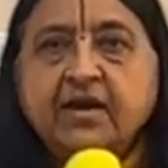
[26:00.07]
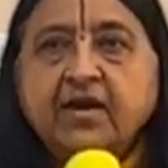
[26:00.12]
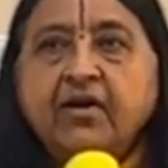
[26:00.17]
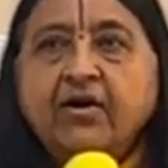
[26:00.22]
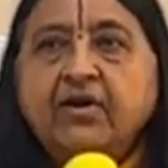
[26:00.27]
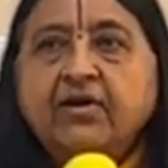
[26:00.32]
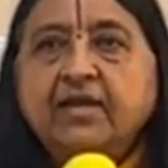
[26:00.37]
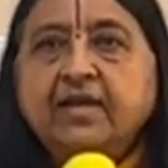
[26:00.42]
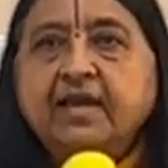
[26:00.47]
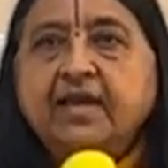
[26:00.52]

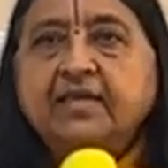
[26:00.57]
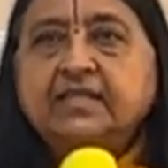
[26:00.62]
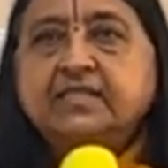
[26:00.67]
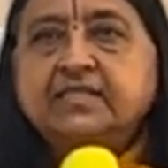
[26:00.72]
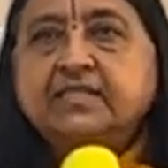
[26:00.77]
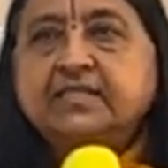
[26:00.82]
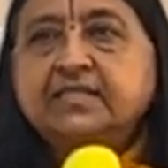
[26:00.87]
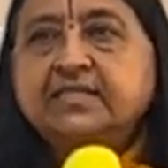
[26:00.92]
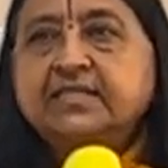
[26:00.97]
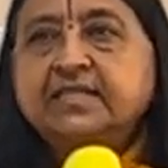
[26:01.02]
all
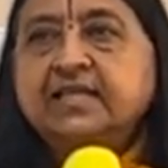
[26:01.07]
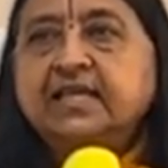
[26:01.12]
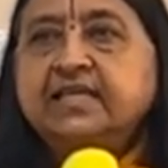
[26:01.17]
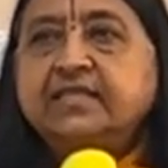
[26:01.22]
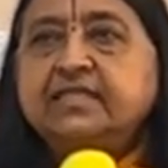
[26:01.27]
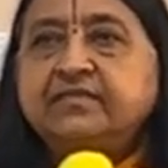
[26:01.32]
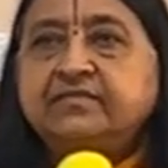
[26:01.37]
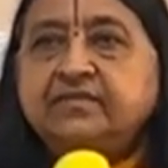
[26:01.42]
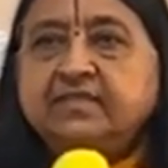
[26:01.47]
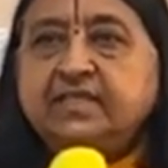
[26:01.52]
actions and
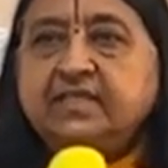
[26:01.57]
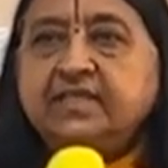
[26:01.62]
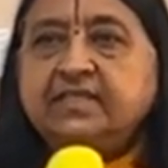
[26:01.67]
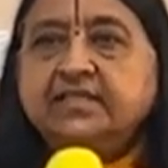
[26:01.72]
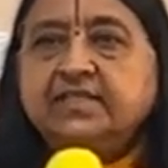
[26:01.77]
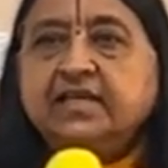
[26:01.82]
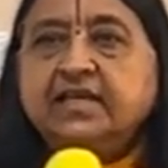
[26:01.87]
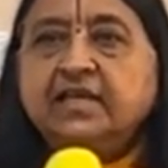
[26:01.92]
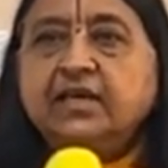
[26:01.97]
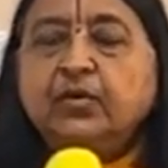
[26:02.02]

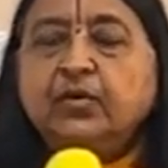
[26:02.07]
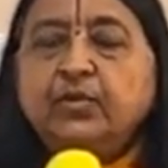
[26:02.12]
activities.